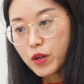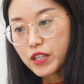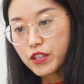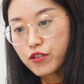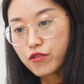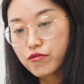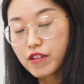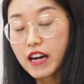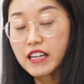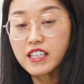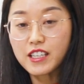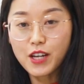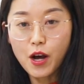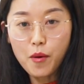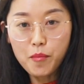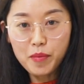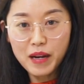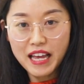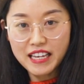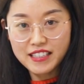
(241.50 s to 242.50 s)
when you write a
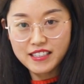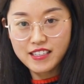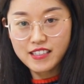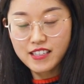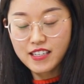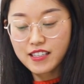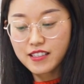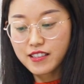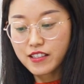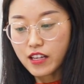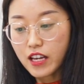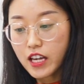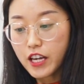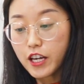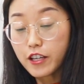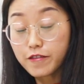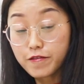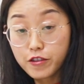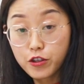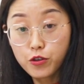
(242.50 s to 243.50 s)
complex sentence,
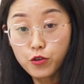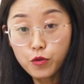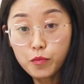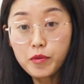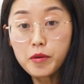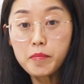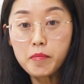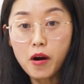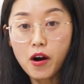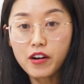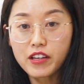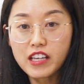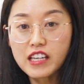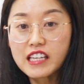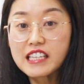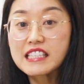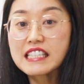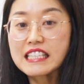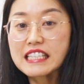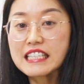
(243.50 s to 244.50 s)
if human
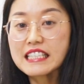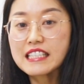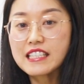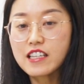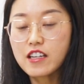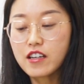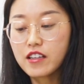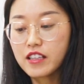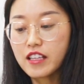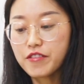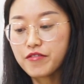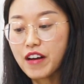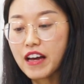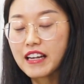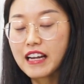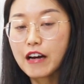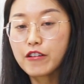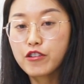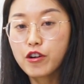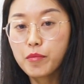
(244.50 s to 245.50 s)
marking is easier, they
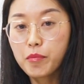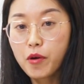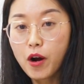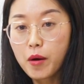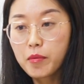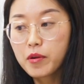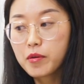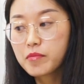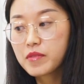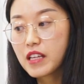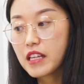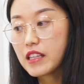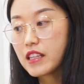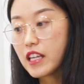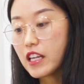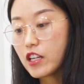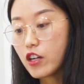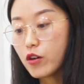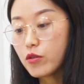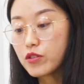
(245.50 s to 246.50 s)
find out your problem,
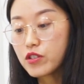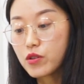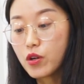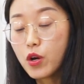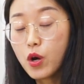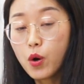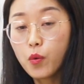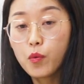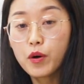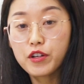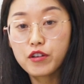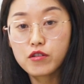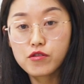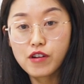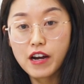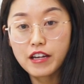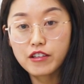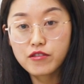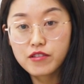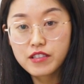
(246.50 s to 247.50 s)
then they know what
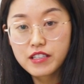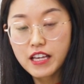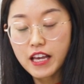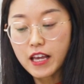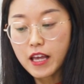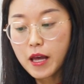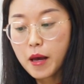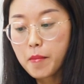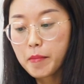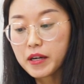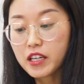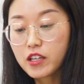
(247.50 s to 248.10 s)
you're trying to say.